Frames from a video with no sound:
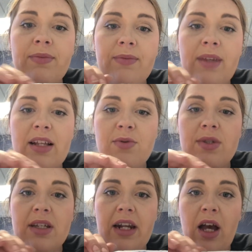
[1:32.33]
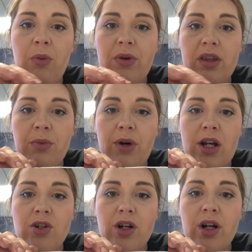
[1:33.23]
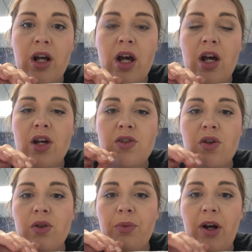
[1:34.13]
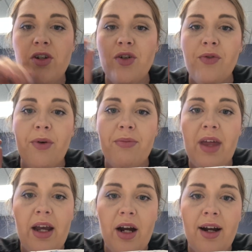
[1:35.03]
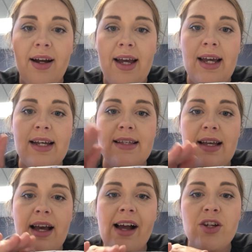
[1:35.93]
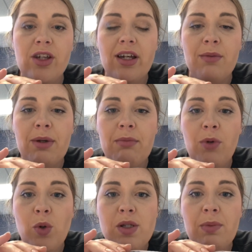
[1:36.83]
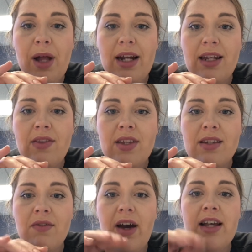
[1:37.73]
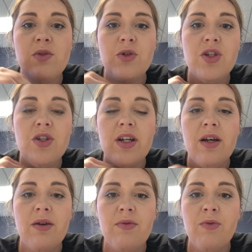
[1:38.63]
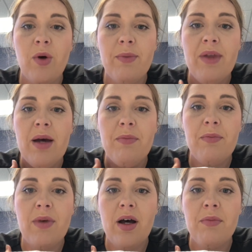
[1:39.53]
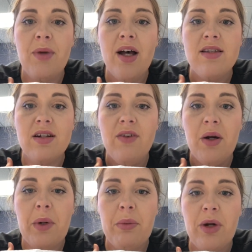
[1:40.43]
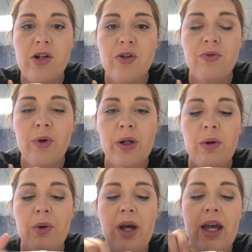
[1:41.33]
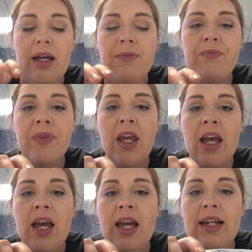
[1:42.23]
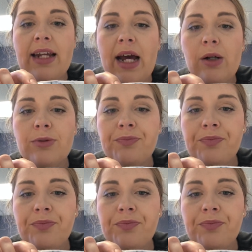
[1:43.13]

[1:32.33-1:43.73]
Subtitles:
that's what's going to help with the pressure. So the pressure from there is actually going to be multiplied in this device, which is going to form that positive airway pressure for you, okay? Now,